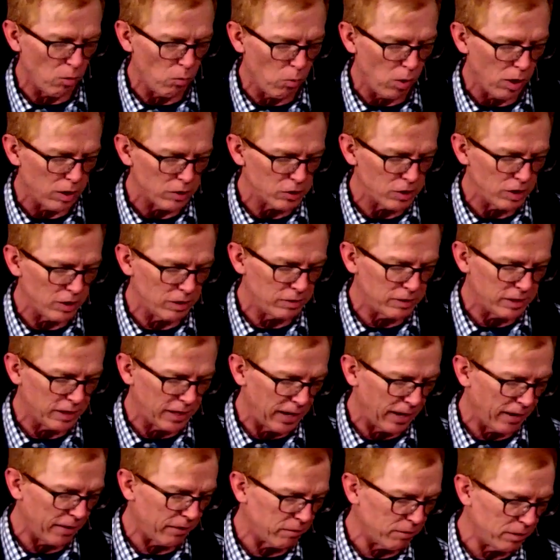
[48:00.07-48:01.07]
watching
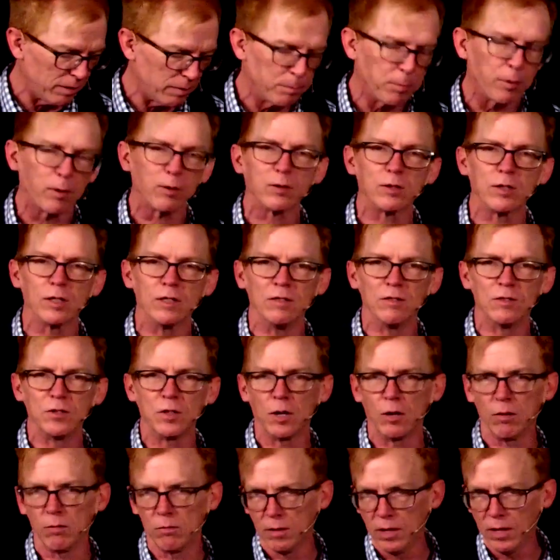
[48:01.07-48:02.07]
together in person.
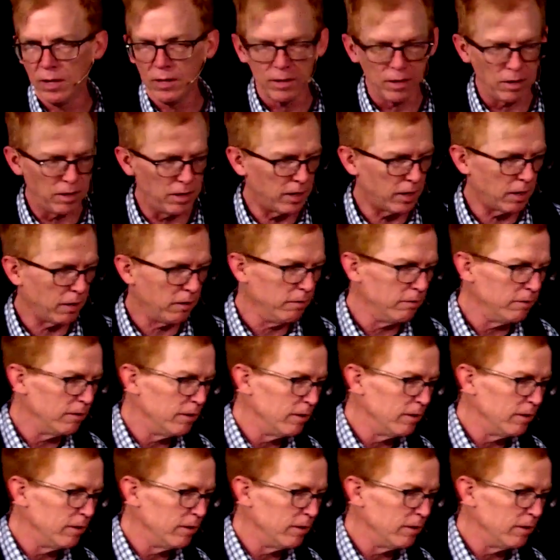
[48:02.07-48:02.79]
So there you go.